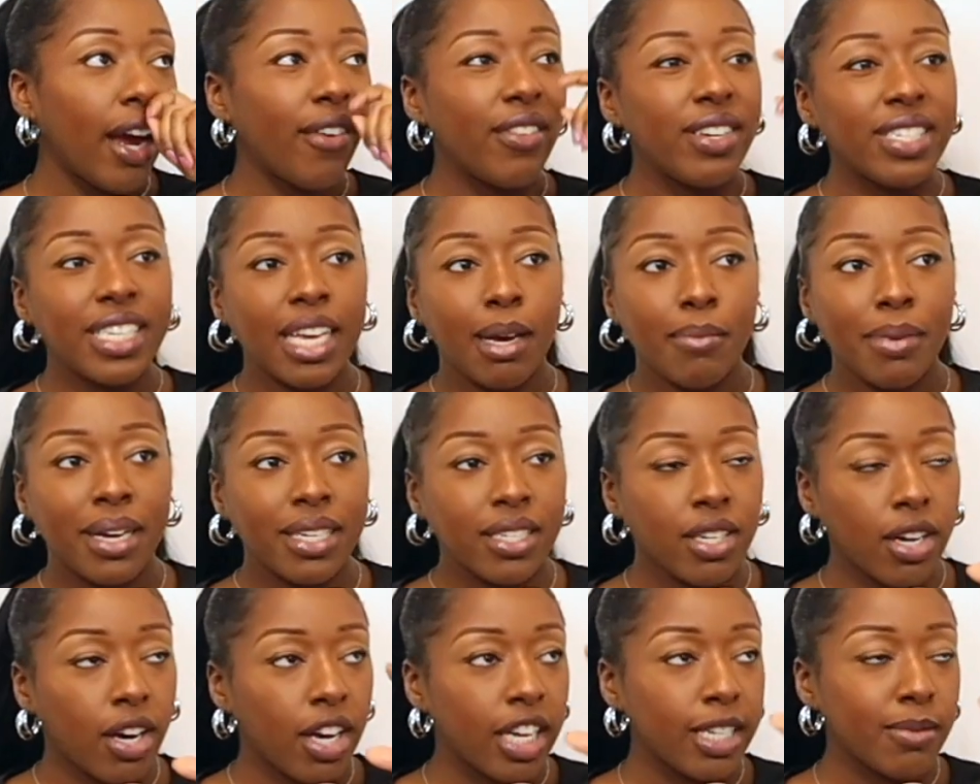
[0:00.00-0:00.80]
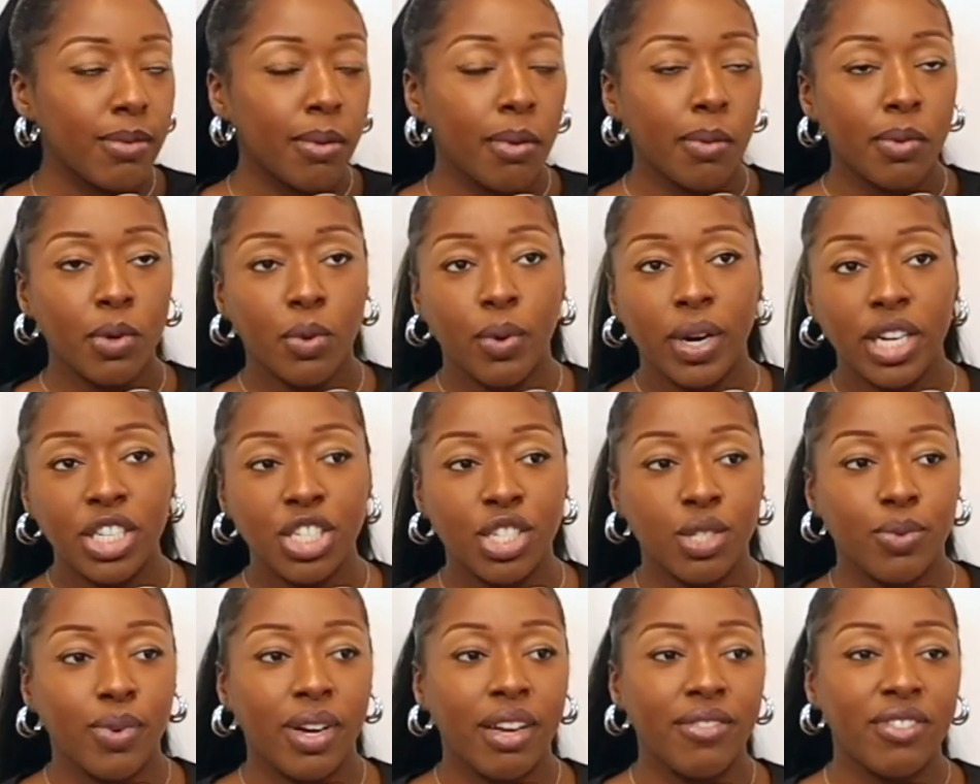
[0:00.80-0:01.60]
every time I had to ask my mum a
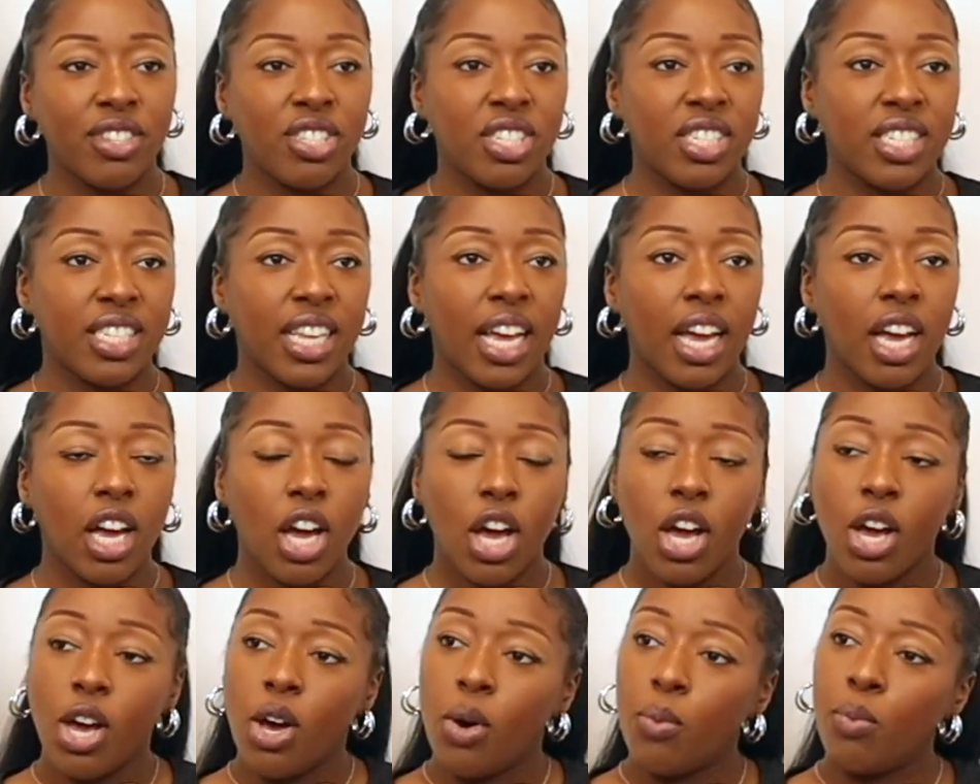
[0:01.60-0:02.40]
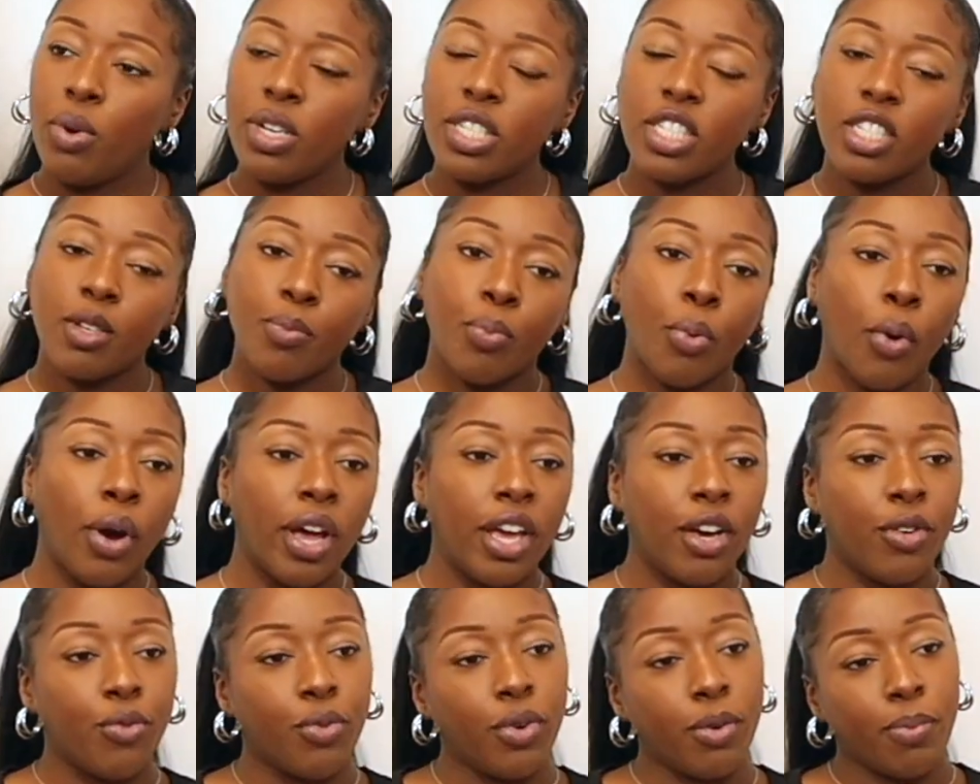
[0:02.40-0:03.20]
question or whatever, she's like, what's the
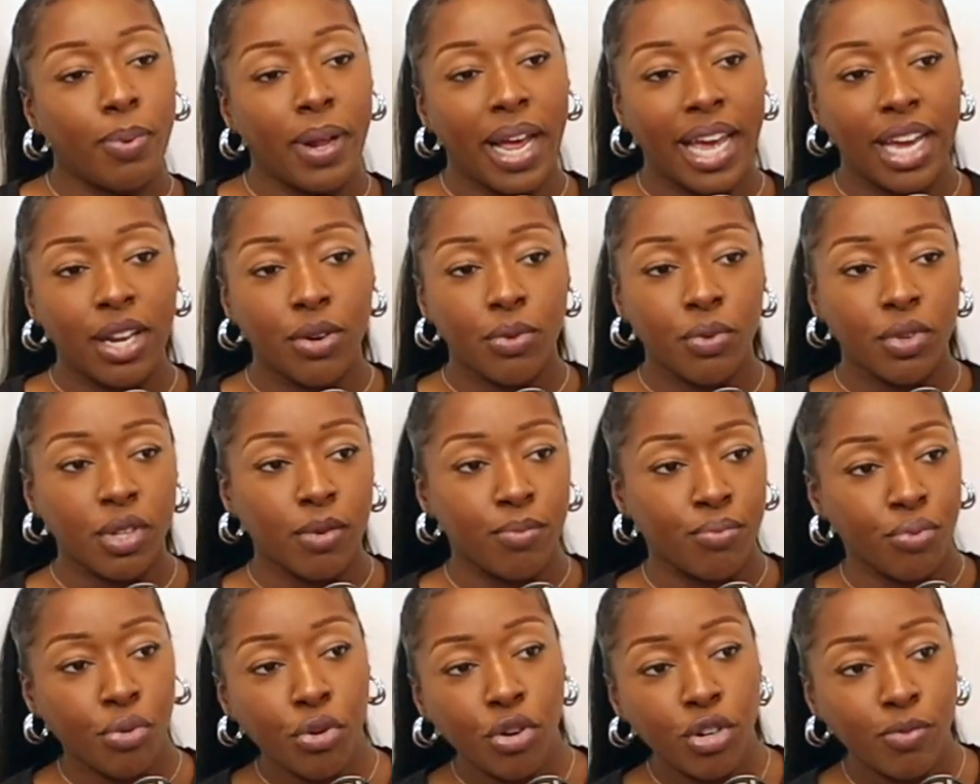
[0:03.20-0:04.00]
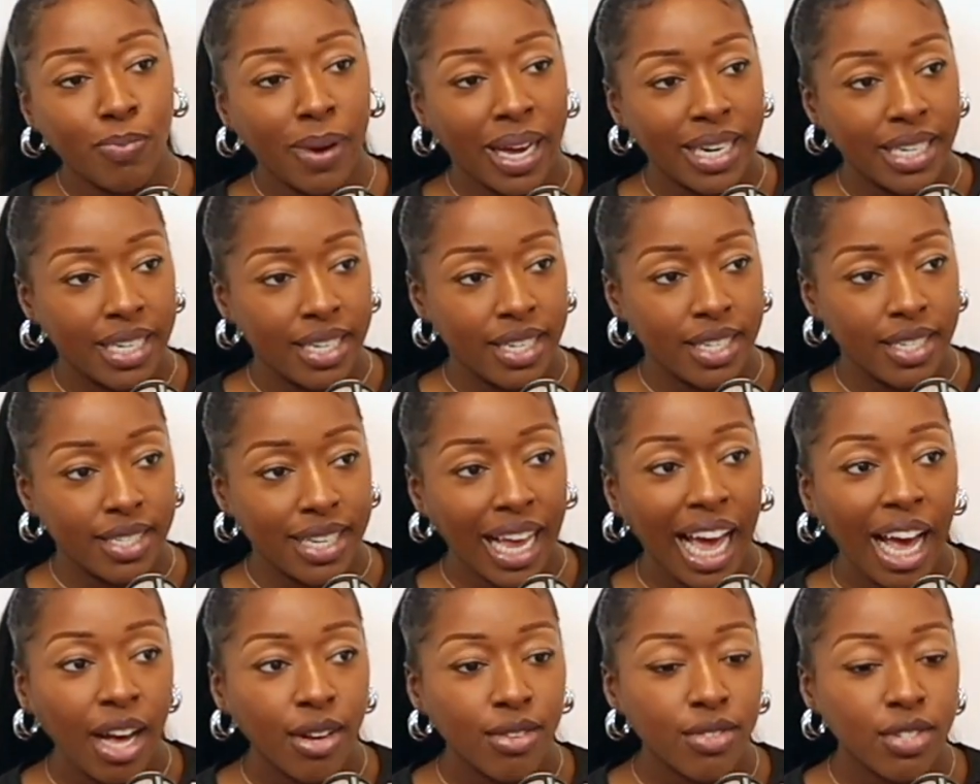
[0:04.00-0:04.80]
point if we're paying all the broadband in this
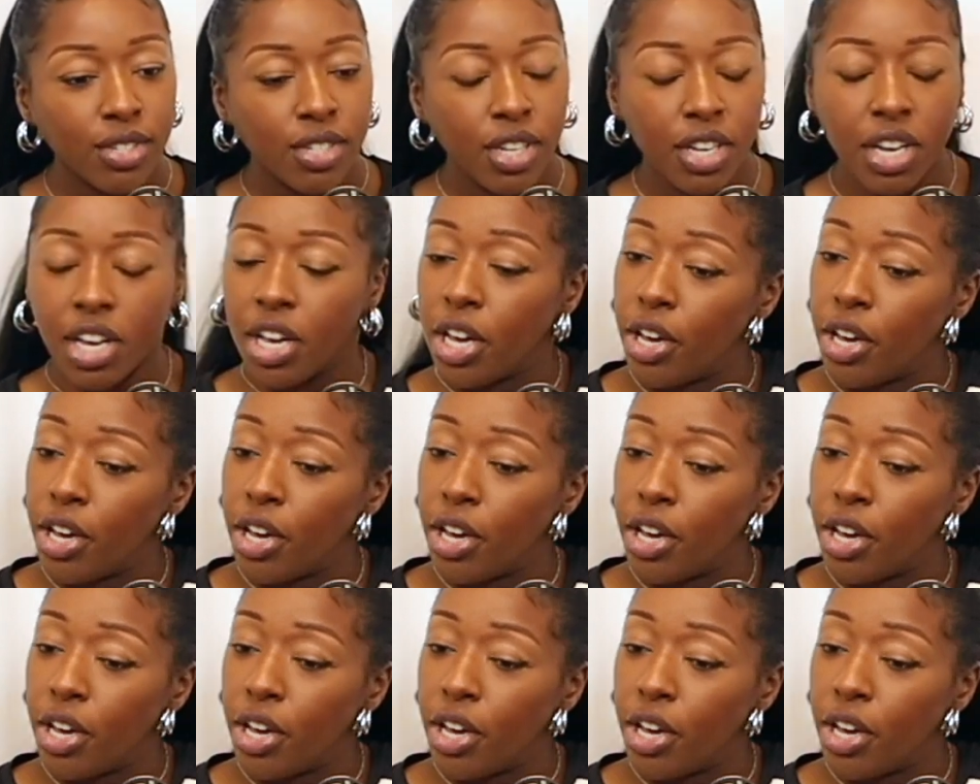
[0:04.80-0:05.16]
house?